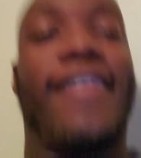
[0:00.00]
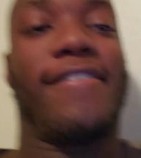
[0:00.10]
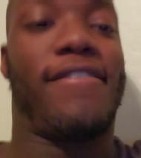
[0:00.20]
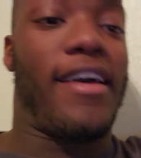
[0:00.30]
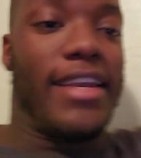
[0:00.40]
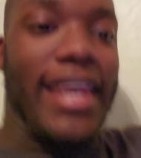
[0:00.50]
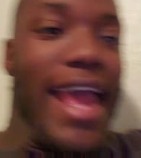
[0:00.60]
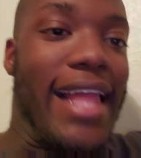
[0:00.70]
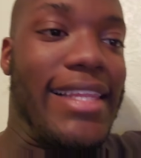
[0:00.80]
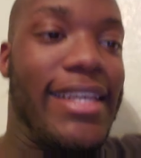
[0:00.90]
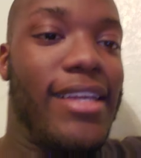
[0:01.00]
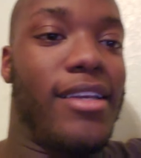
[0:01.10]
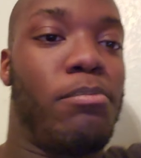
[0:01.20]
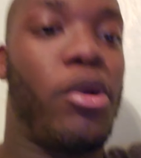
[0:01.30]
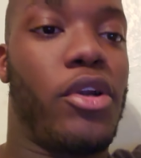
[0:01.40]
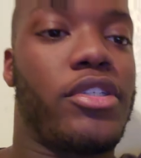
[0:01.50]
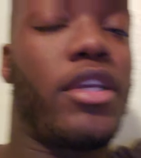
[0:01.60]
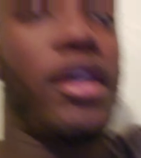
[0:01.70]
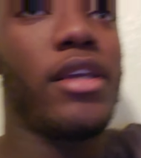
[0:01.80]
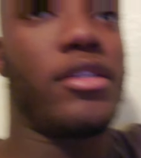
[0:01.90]
finale per
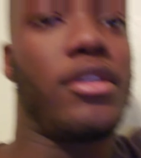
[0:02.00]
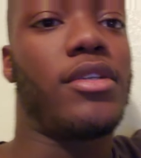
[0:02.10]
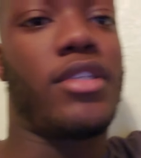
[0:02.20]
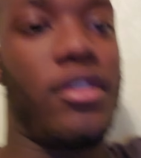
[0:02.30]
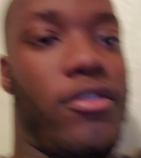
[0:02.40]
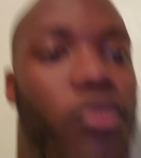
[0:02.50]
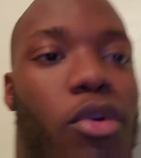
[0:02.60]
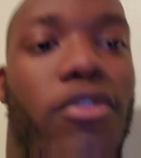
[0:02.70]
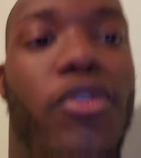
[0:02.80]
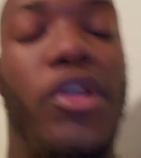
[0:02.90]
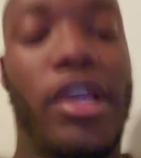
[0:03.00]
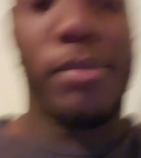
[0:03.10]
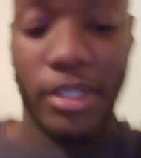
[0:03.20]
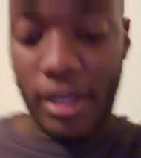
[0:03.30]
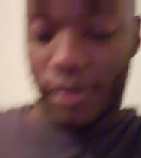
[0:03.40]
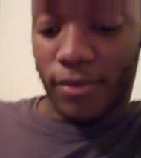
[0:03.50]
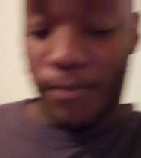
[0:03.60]
se until season 4 fully comes out.